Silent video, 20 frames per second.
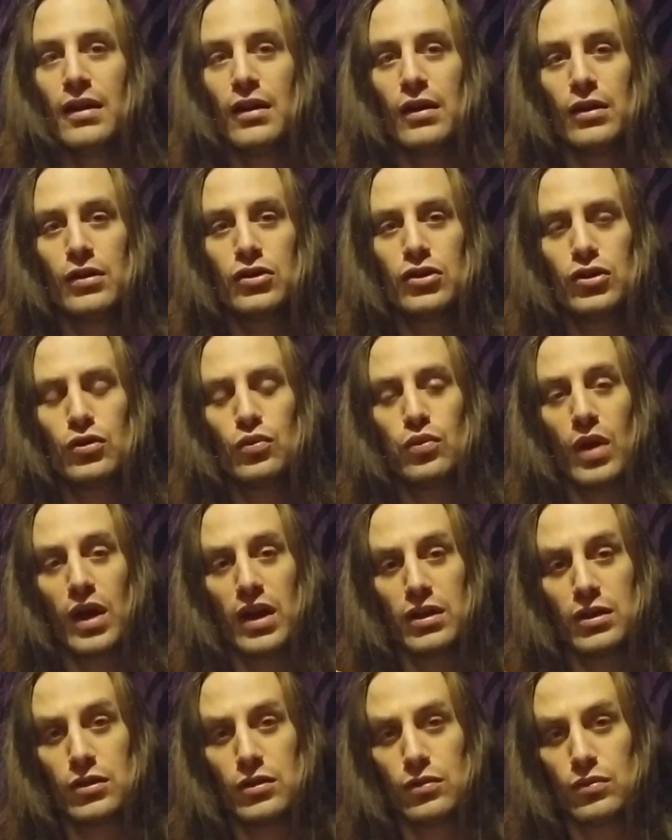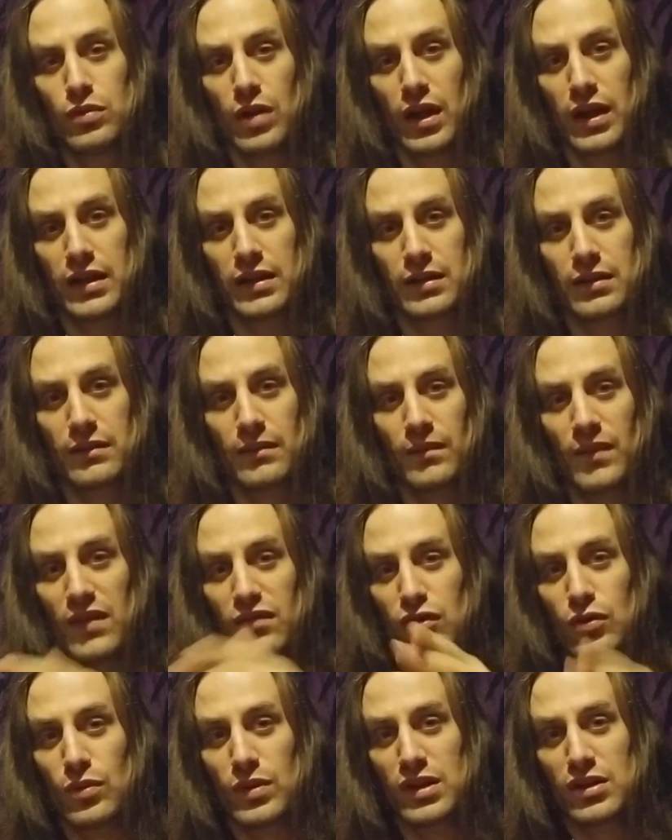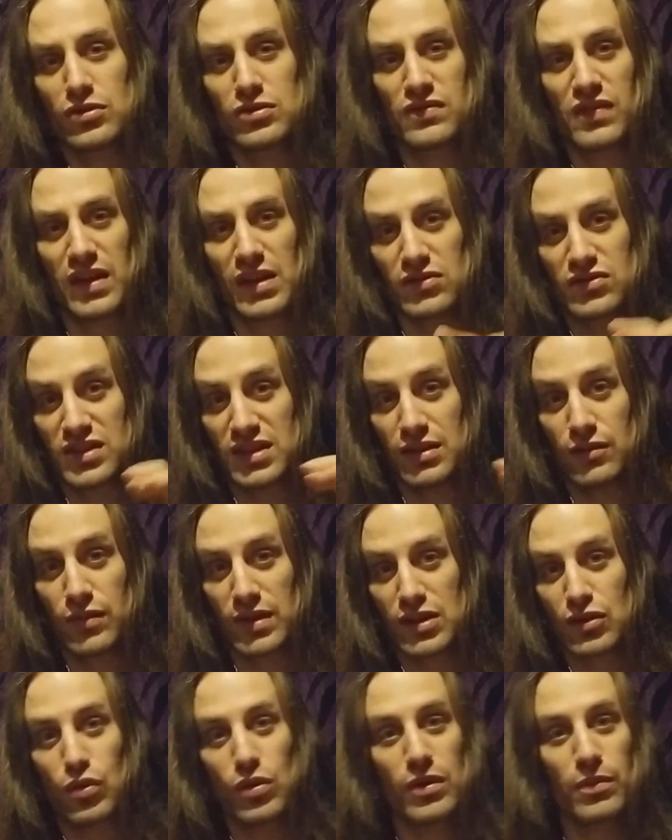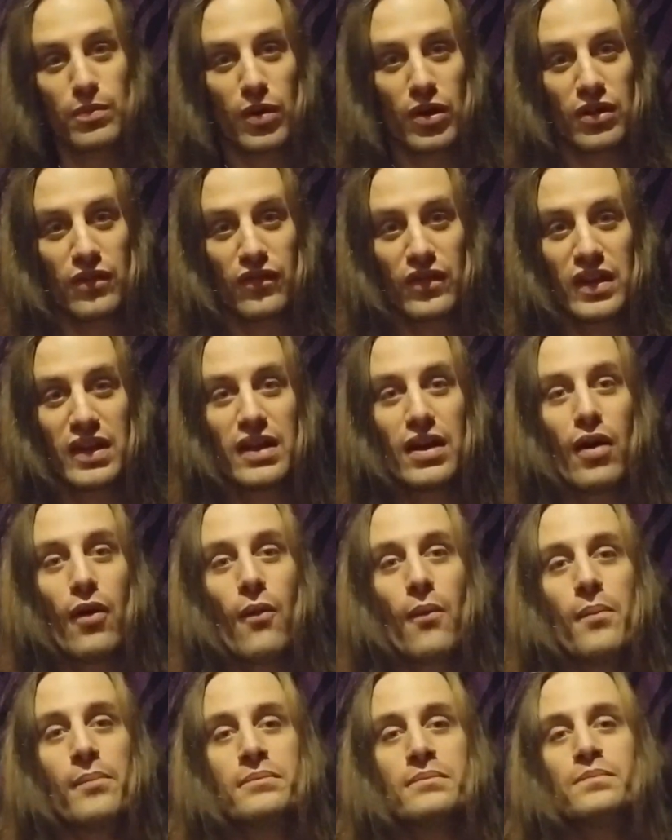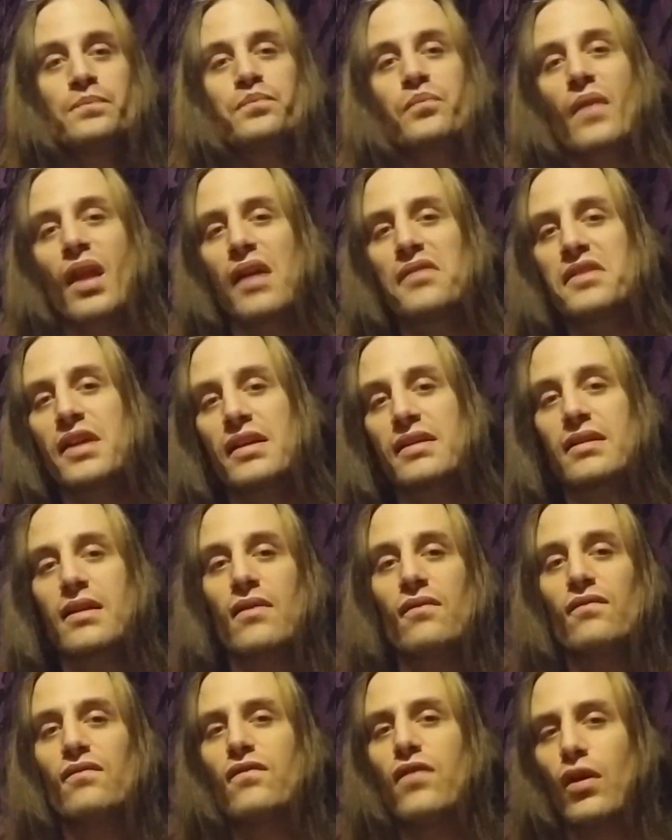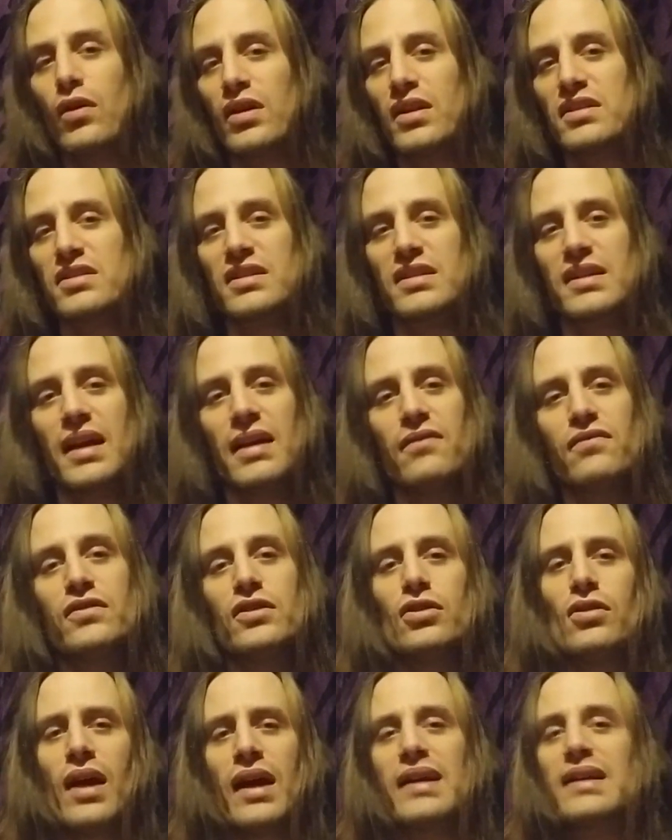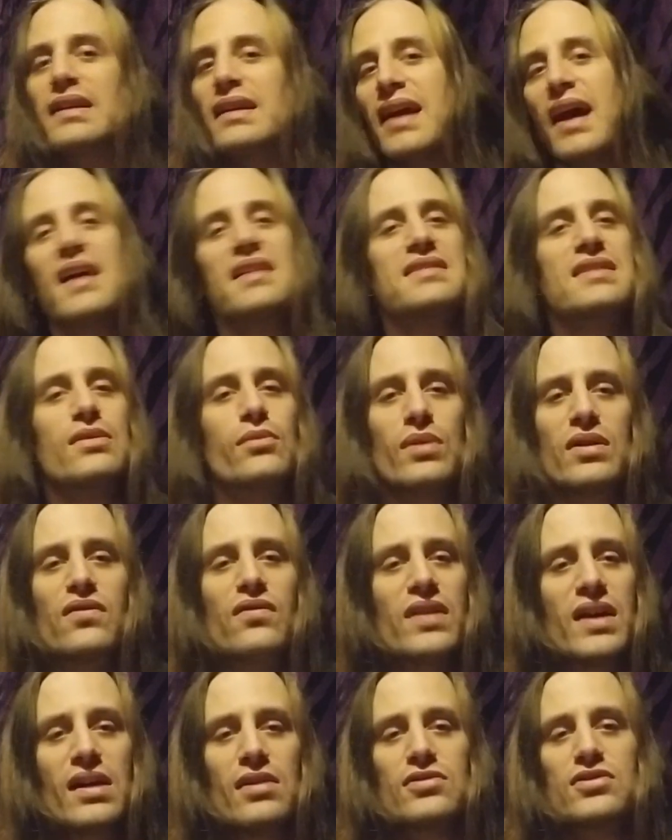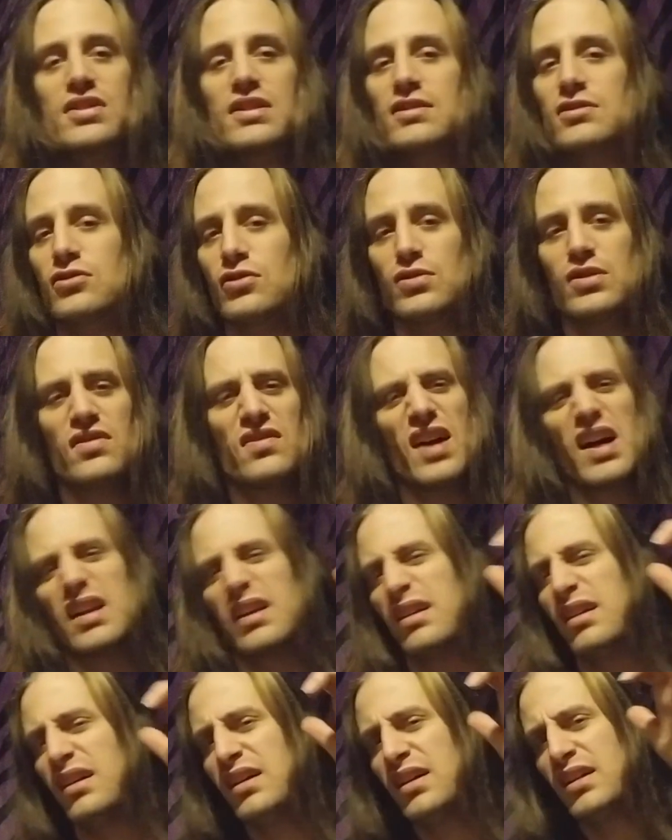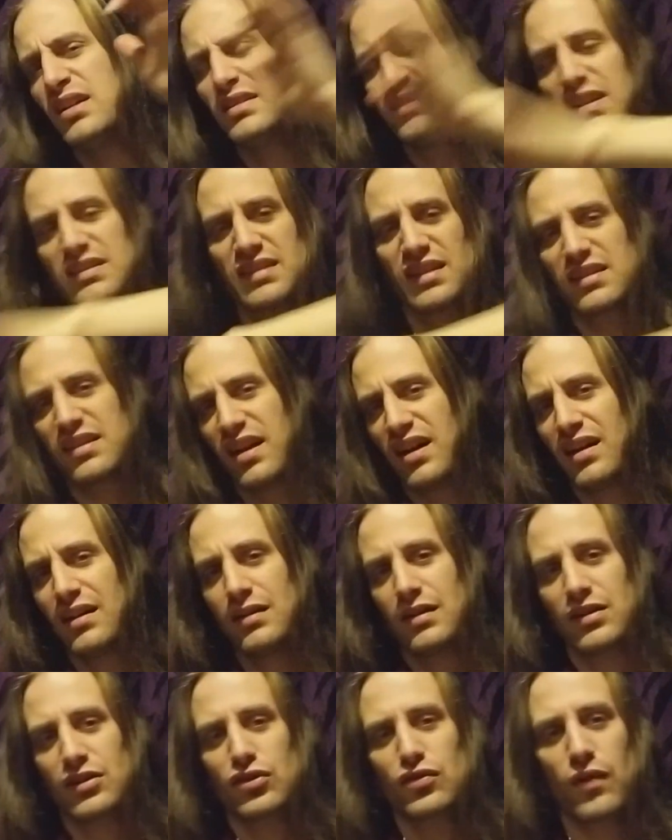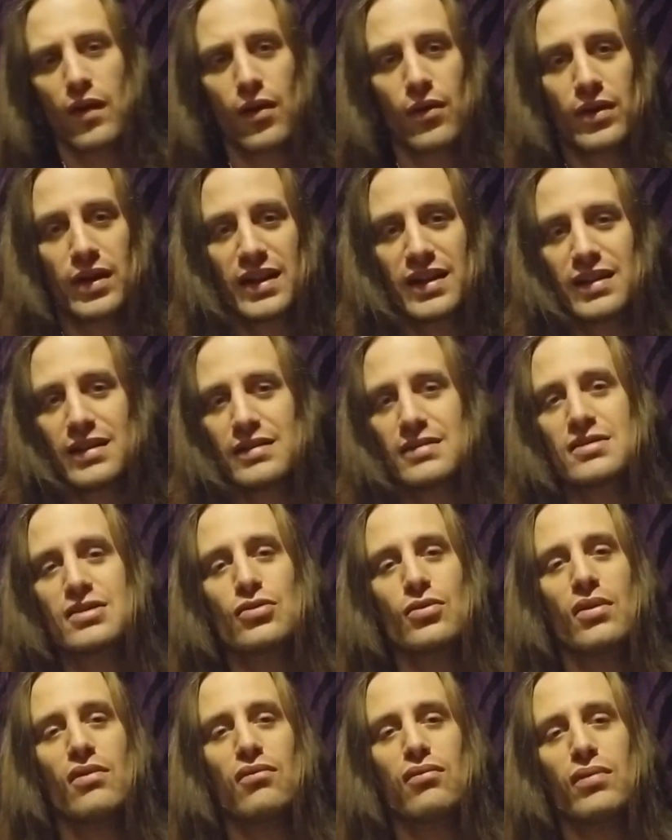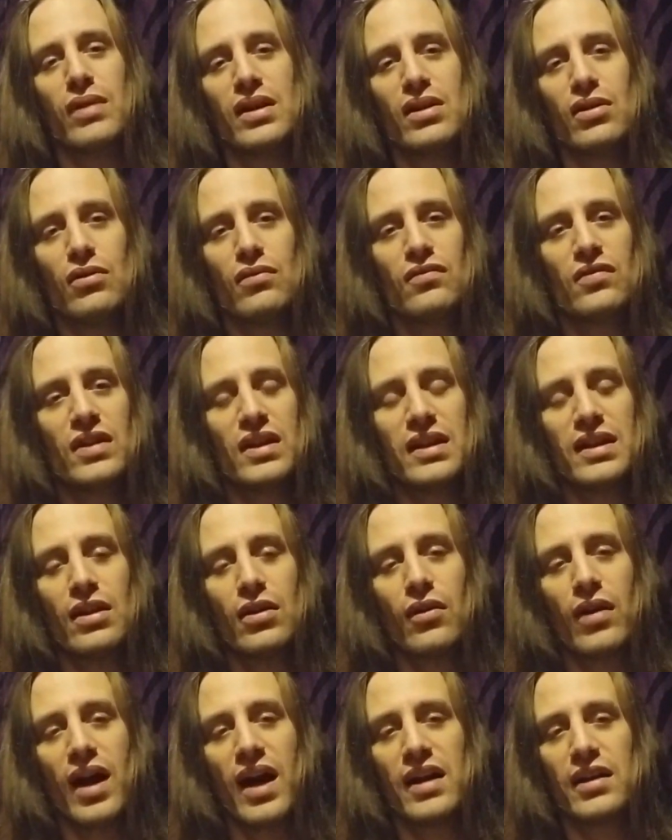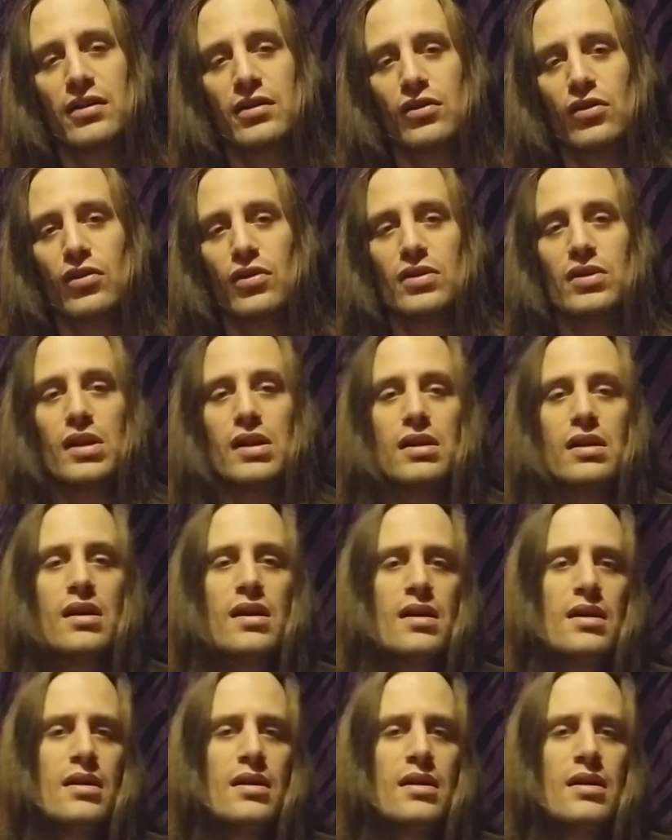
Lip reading: you like, if you want to use VLC to record a part of video and then convert it to GIF, you like guessing with VLC. So you've got to take the time to throw it into a real video editor, and then